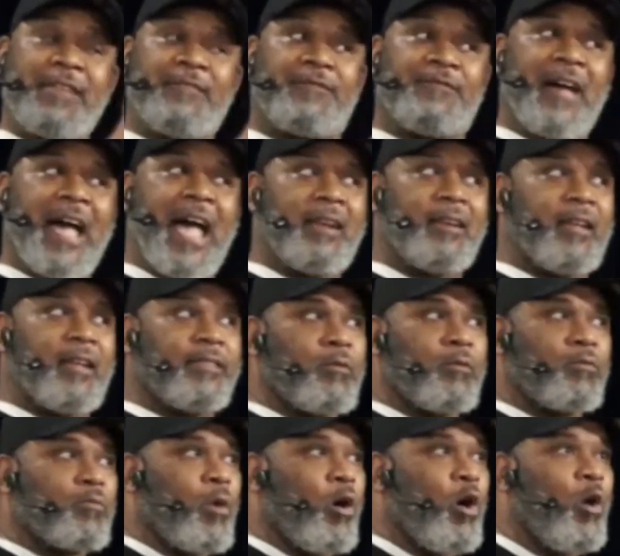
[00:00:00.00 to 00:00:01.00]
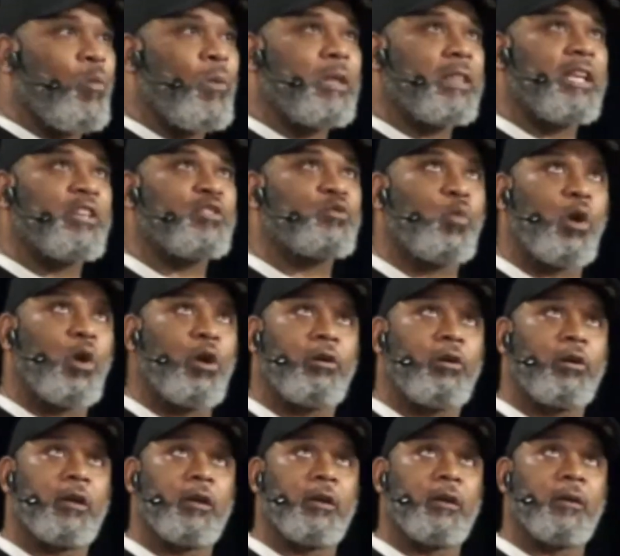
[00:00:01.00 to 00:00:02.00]
find nothing wrong with his
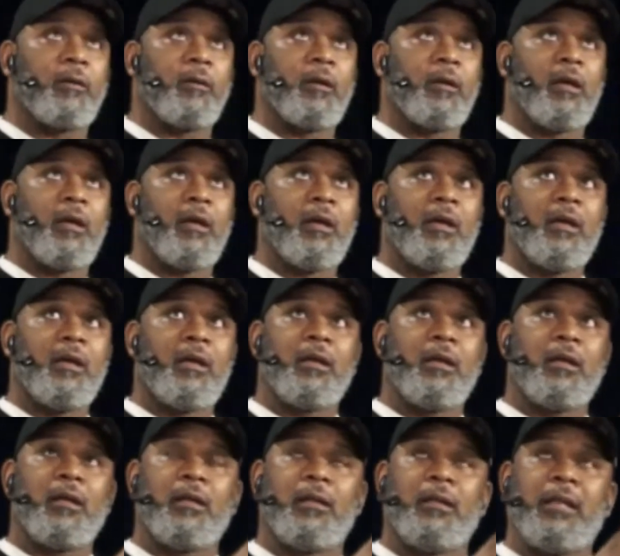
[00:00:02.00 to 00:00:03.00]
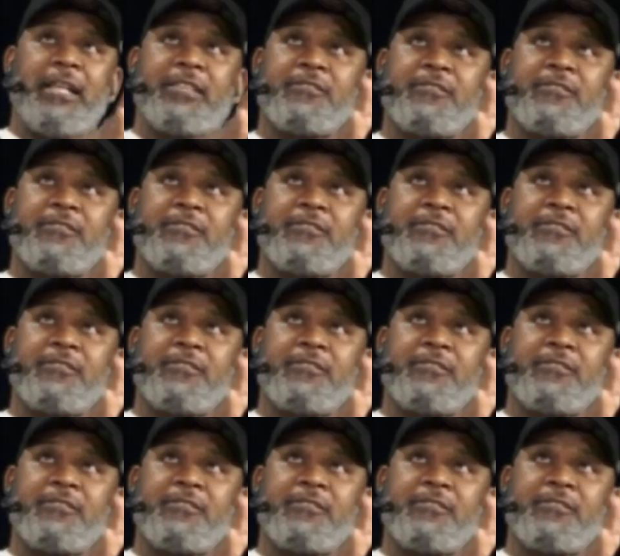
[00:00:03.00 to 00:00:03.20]
work. Let's